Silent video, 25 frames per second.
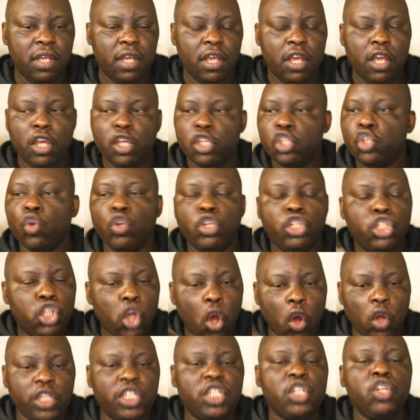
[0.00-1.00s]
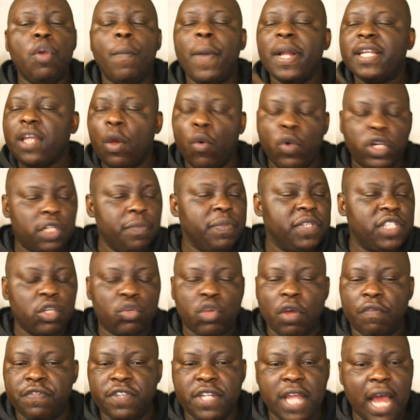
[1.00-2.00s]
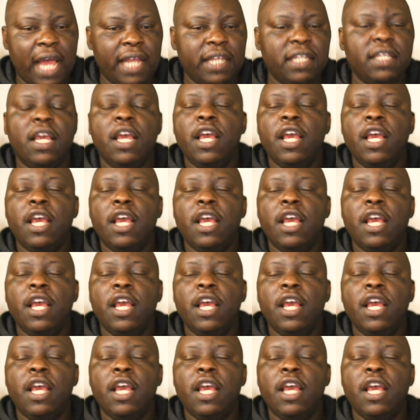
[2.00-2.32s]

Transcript: So don't, no matter what mistake you've done,